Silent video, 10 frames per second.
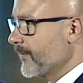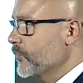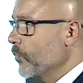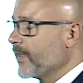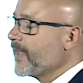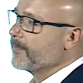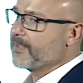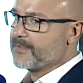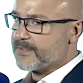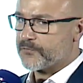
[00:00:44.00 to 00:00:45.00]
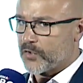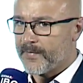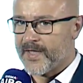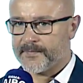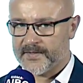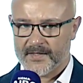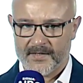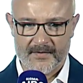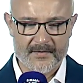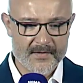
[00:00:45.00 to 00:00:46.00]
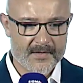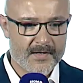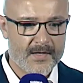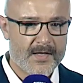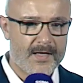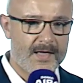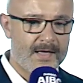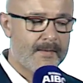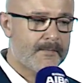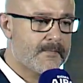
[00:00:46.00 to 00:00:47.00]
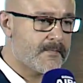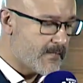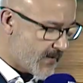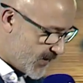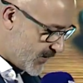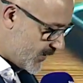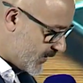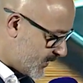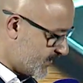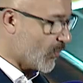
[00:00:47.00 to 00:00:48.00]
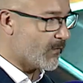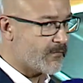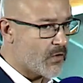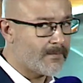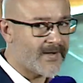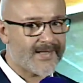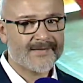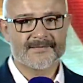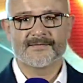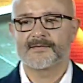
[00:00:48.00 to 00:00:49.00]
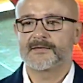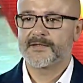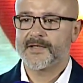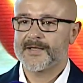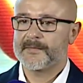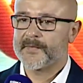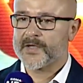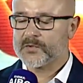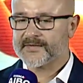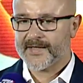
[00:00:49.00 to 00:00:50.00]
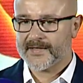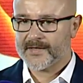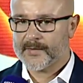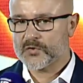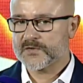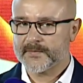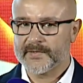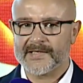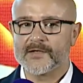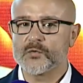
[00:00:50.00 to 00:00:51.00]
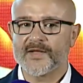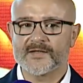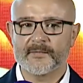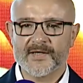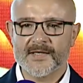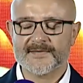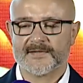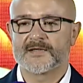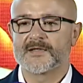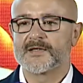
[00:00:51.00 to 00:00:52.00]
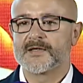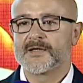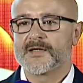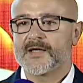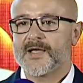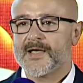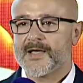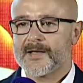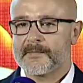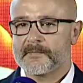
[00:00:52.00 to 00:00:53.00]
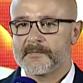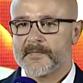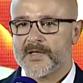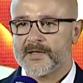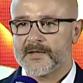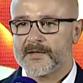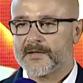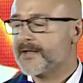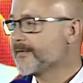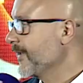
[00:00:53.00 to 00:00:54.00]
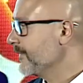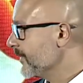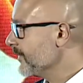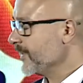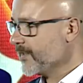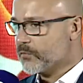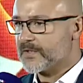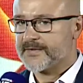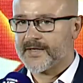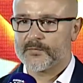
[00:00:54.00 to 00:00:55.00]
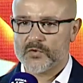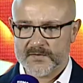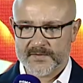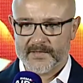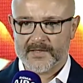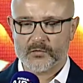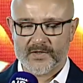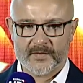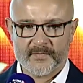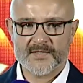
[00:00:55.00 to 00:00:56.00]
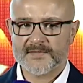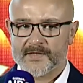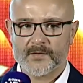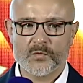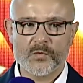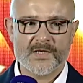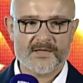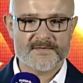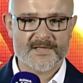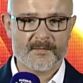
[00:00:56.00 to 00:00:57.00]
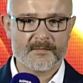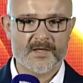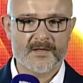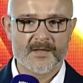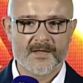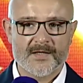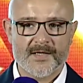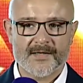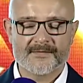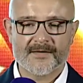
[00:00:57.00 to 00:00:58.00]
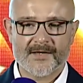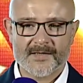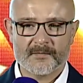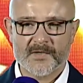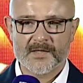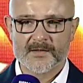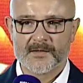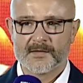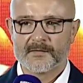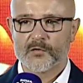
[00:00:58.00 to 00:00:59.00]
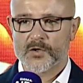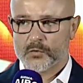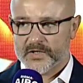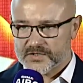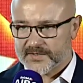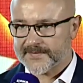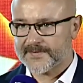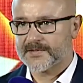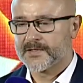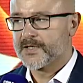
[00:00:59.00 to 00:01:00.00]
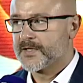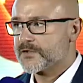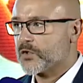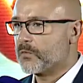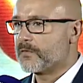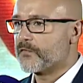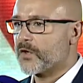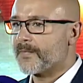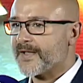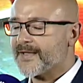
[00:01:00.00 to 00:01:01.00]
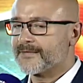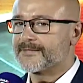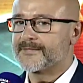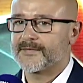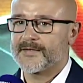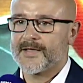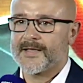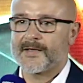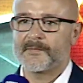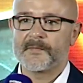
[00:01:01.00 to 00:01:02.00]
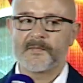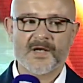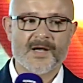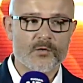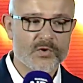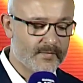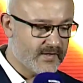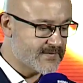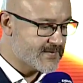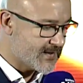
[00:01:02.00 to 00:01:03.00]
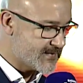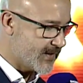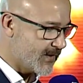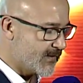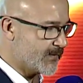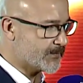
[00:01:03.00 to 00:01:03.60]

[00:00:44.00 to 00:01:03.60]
to enable this from happening. So from my end, I will take approximately 20 minutes, and then Neil will take approximately 20 minutes, and then we will leave some time for questions. So from my end, I will be discussing,